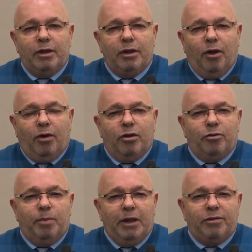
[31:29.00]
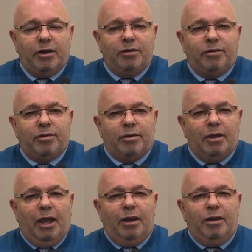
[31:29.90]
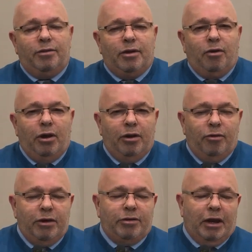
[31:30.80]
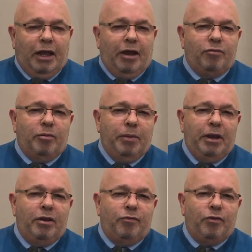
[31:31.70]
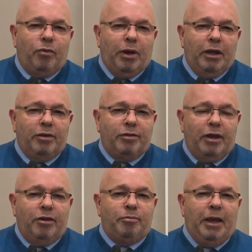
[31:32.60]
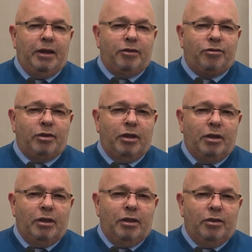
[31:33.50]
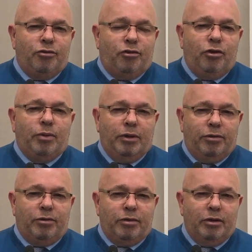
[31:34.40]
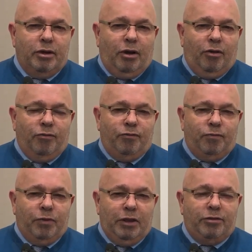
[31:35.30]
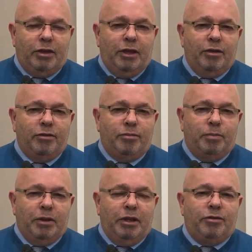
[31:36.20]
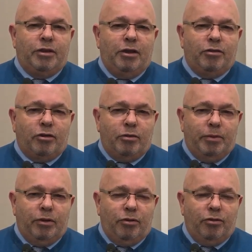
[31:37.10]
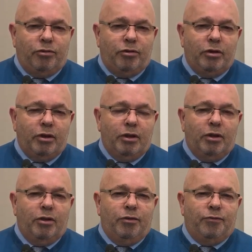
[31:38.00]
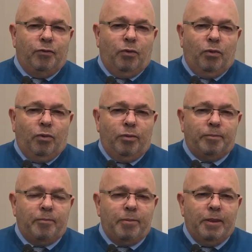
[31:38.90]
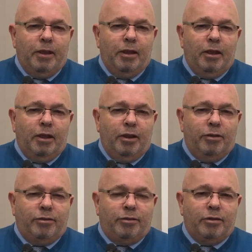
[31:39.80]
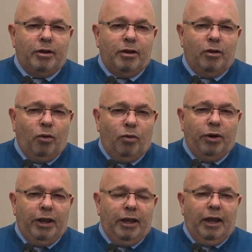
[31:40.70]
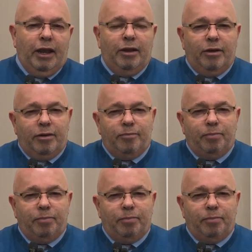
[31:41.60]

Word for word: God has blessed us and He's uh, enriched our lives in many different ways, and He's made us stewards of these things. But these things are to be used for His glory, and